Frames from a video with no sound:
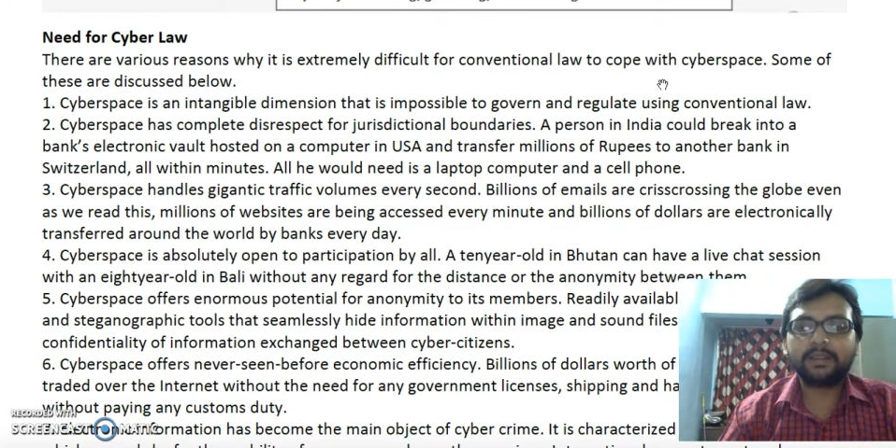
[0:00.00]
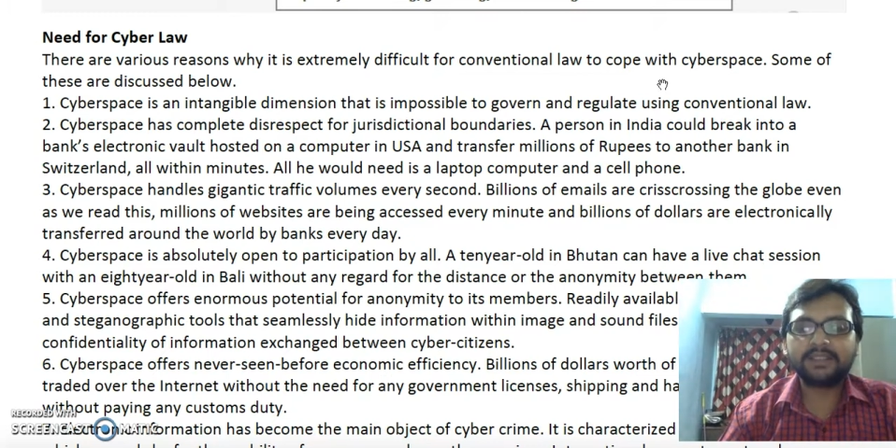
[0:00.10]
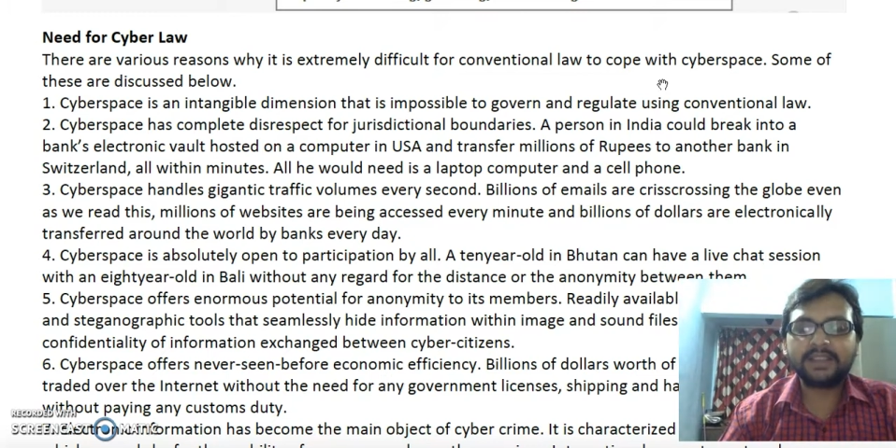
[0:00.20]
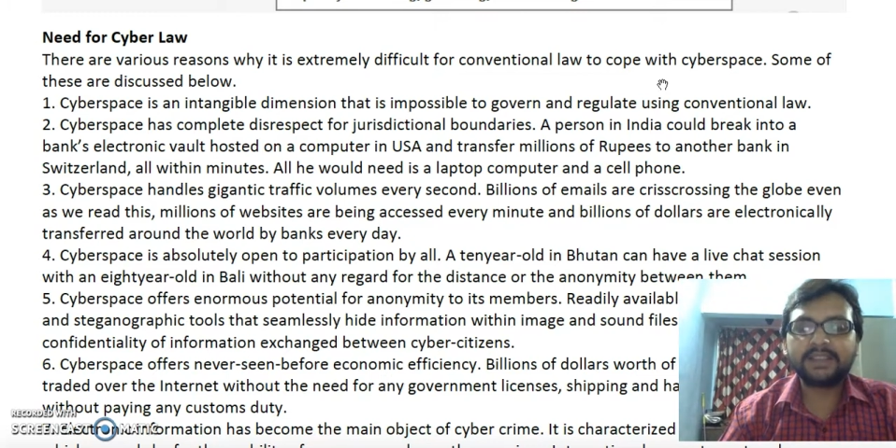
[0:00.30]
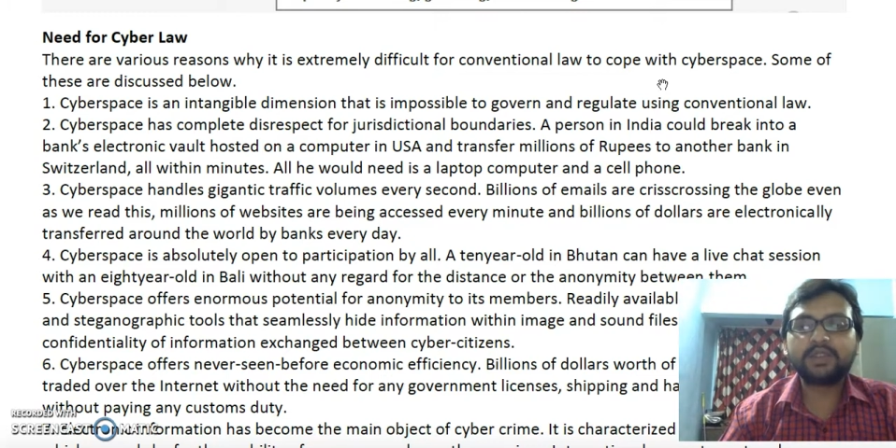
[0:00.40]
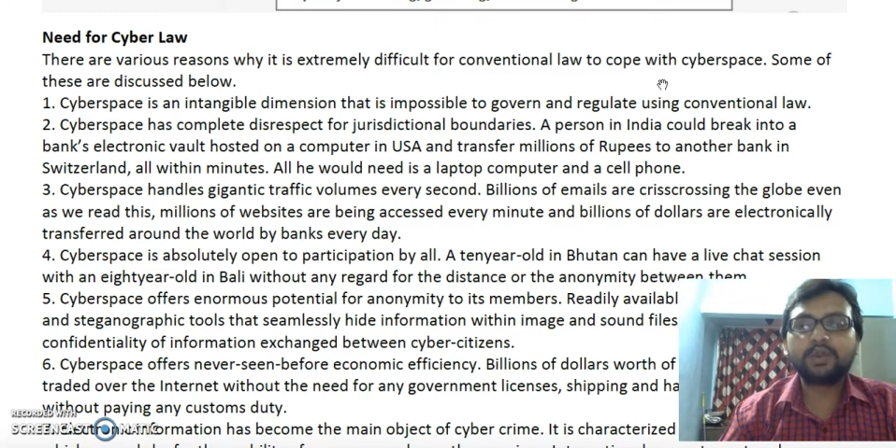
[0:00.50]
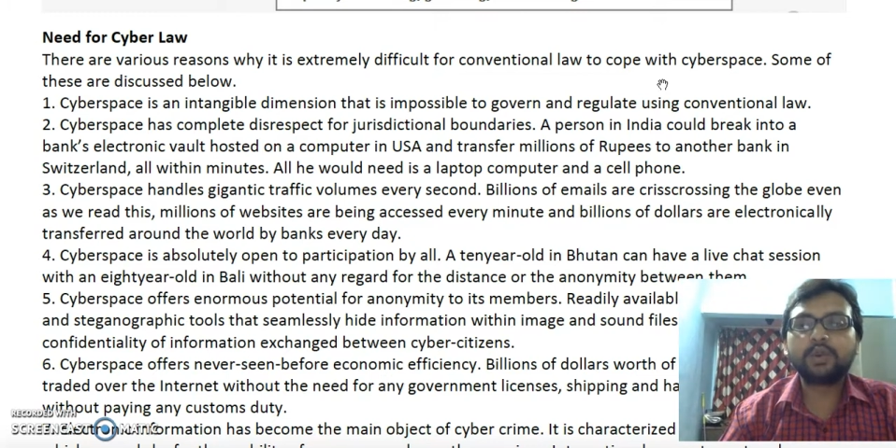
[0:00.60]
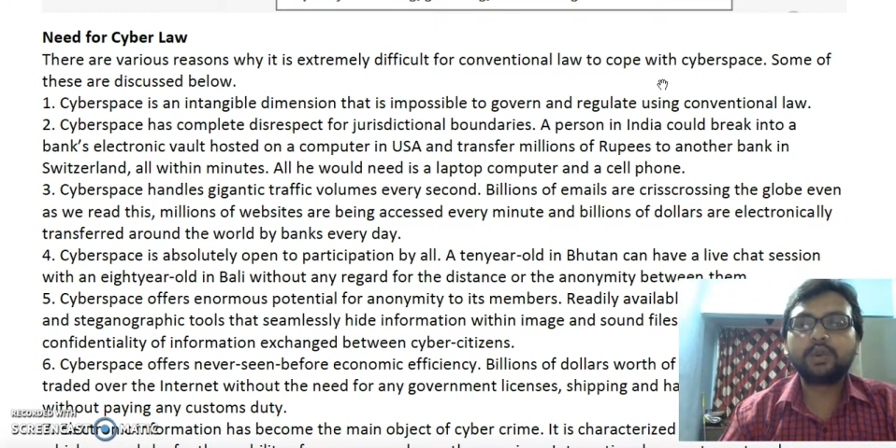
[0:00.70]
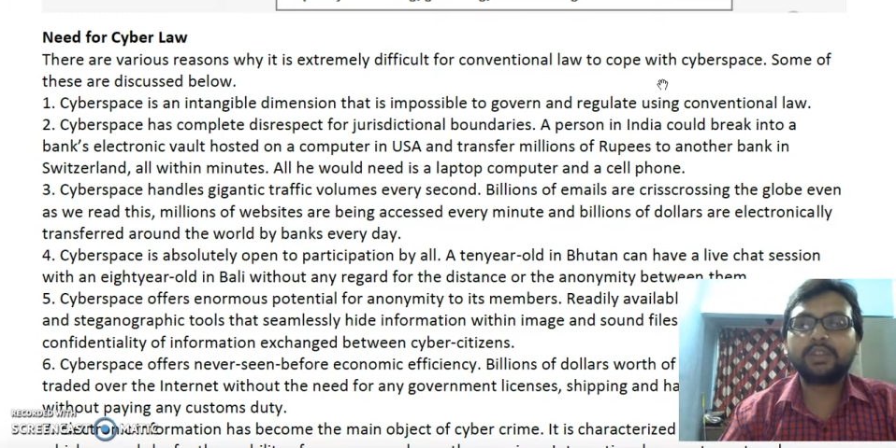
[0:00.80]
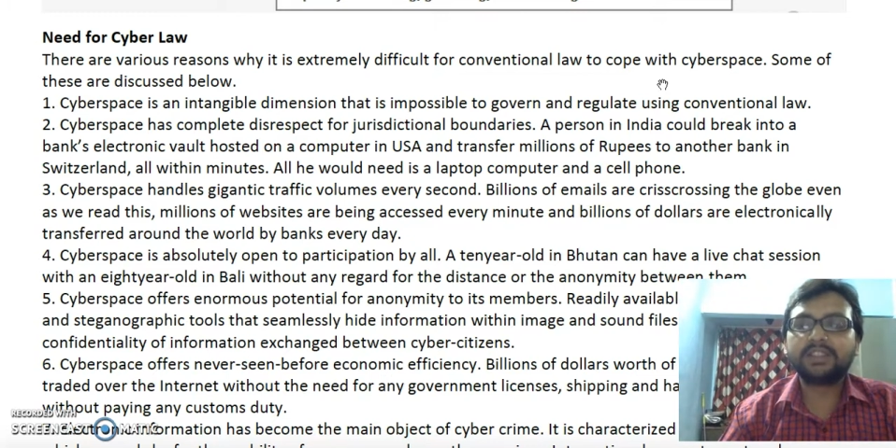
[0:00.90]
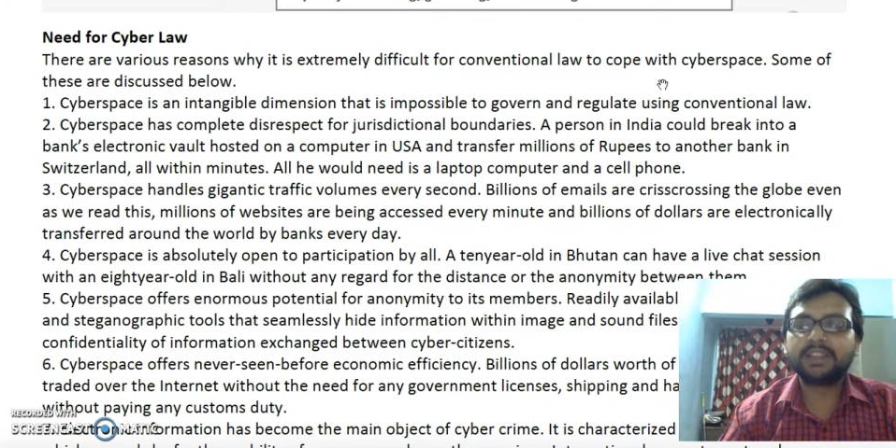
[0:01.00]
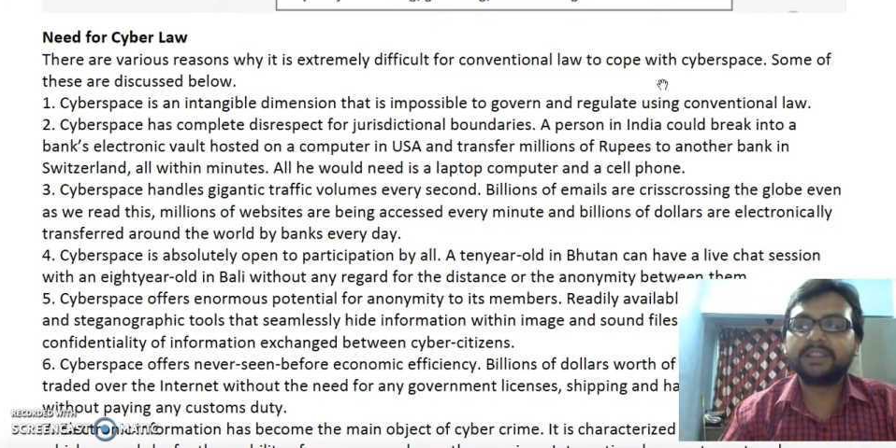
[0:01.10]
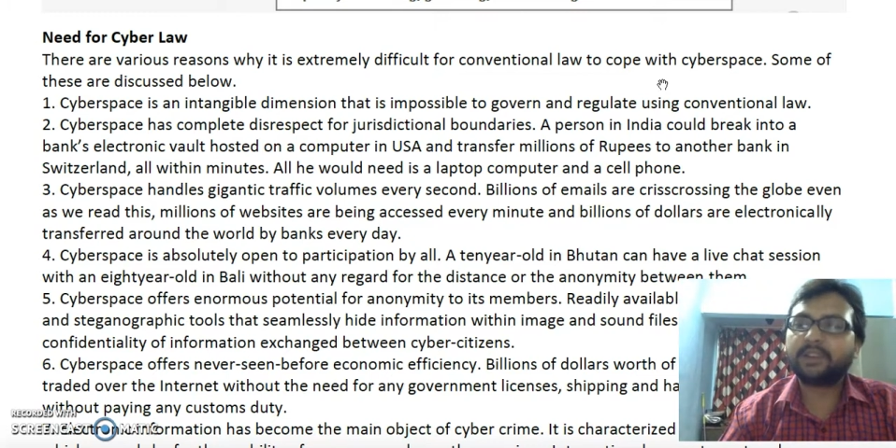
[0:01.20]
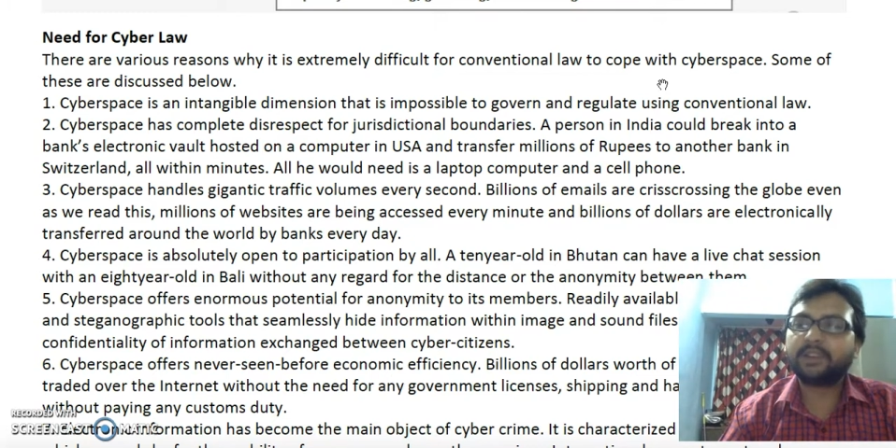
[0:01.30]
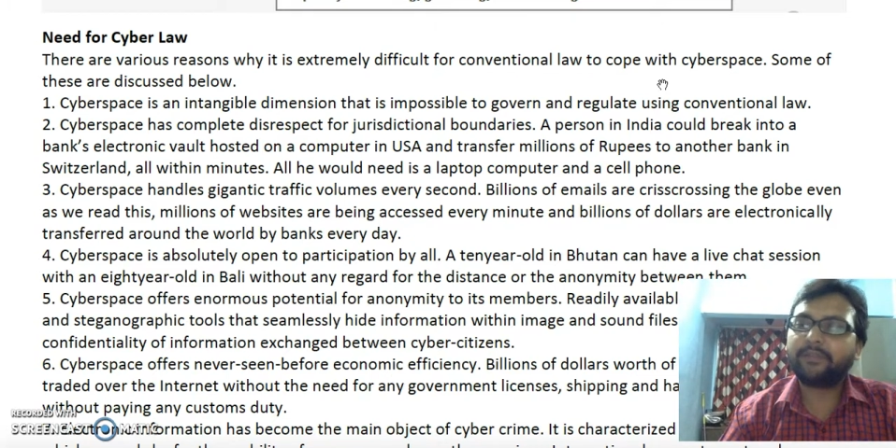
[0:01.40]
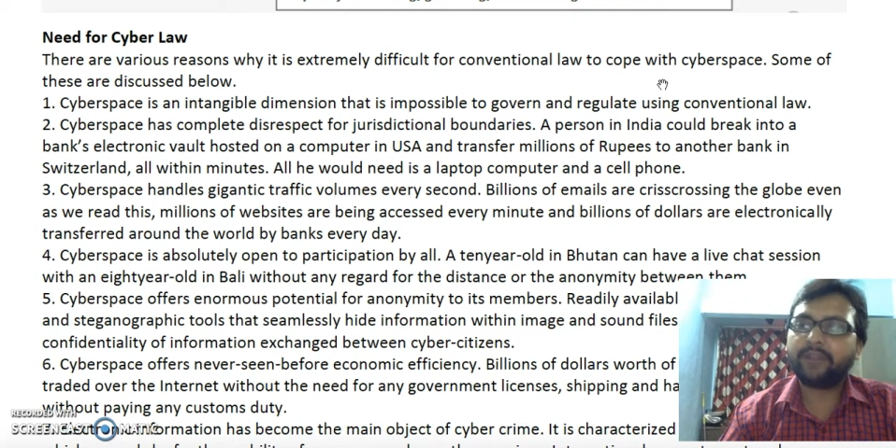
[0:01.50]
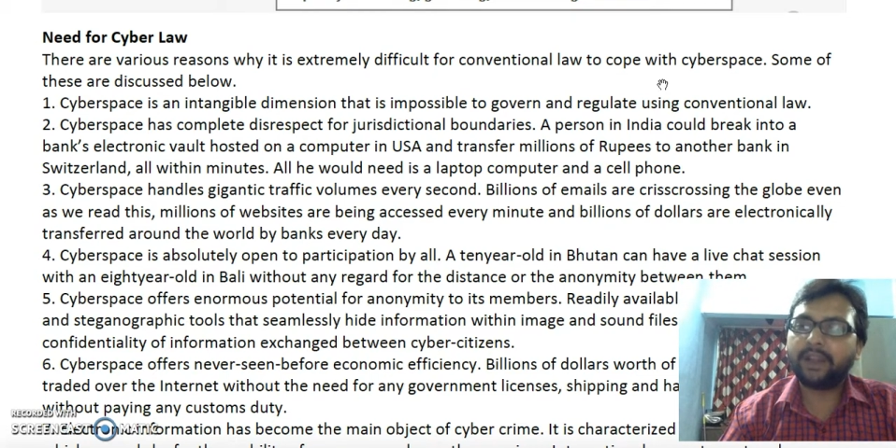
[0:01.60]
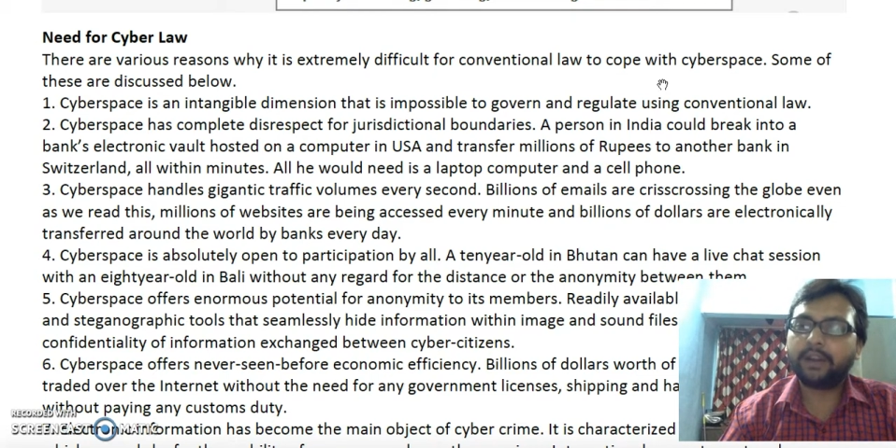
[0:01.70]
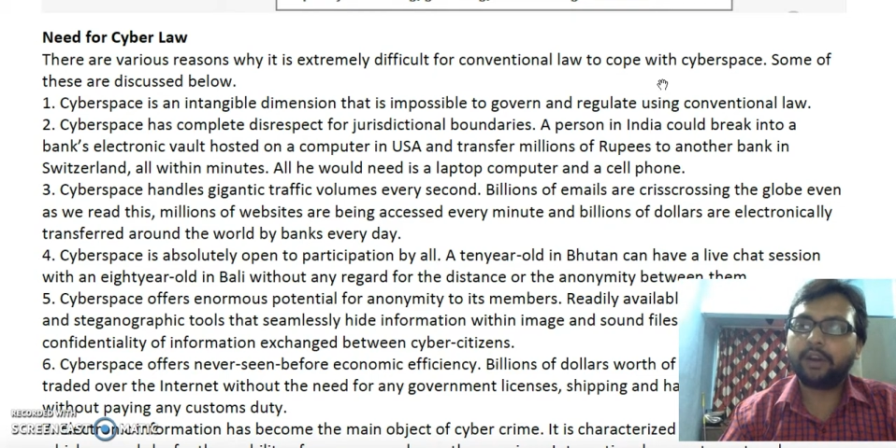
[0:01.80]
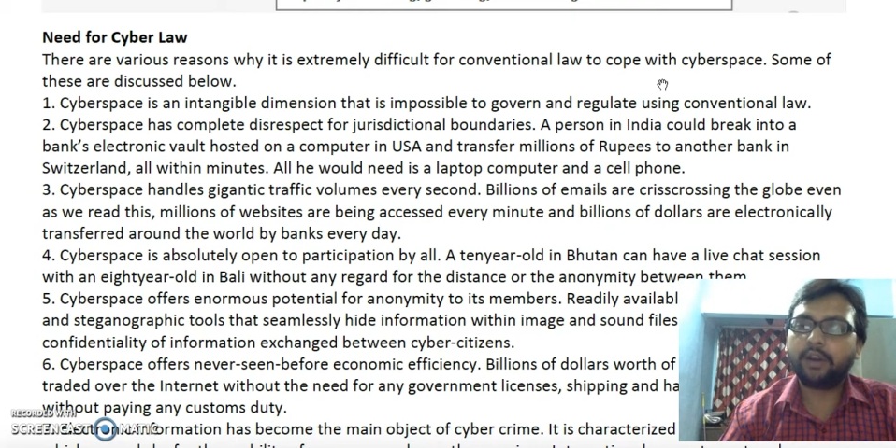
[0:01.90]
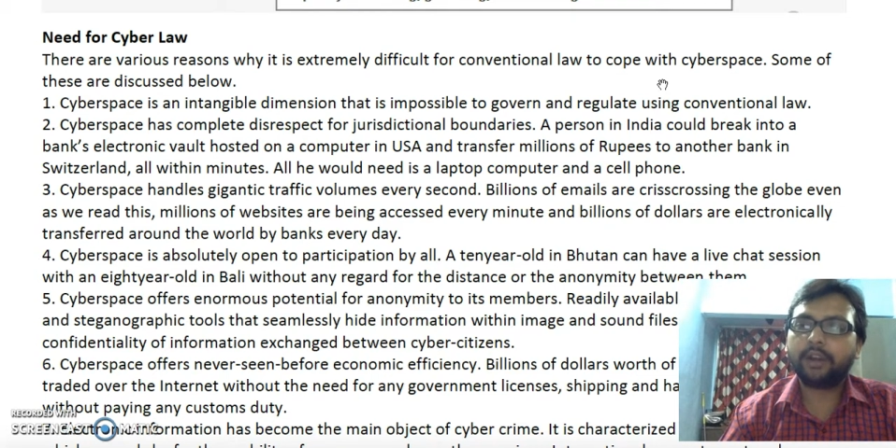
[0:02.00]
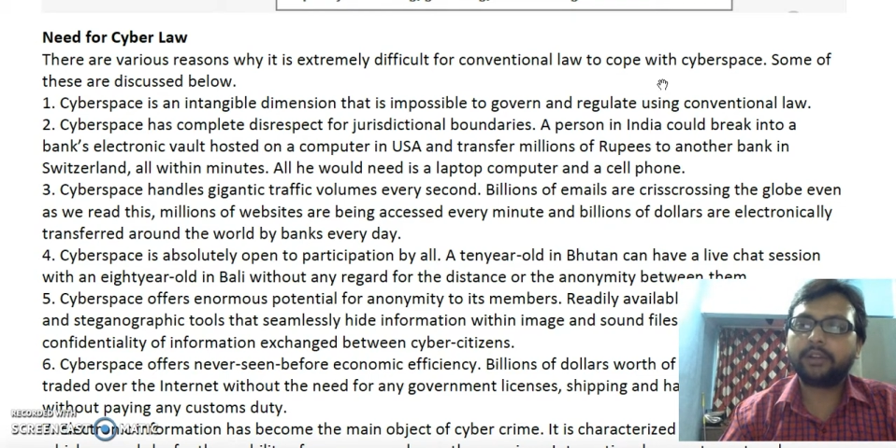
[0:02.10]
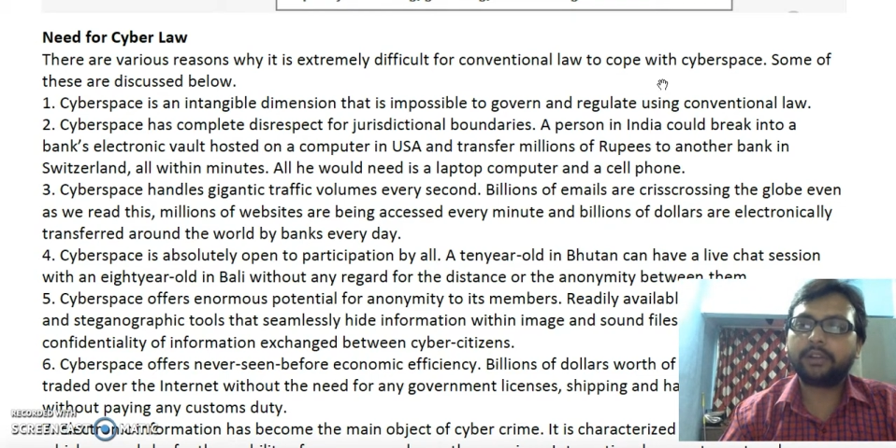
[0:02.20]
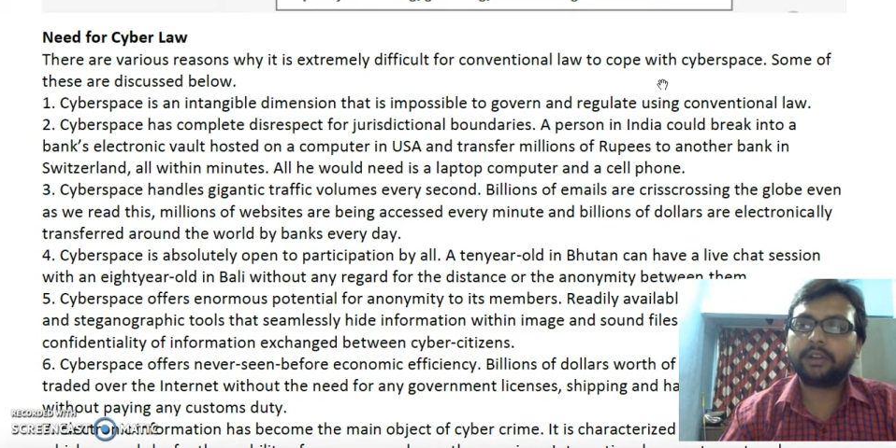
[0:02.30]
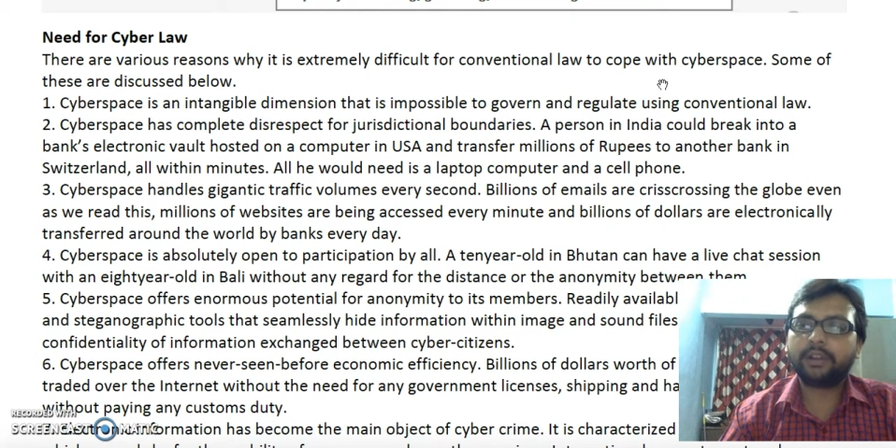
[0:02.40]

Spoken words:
just for fun or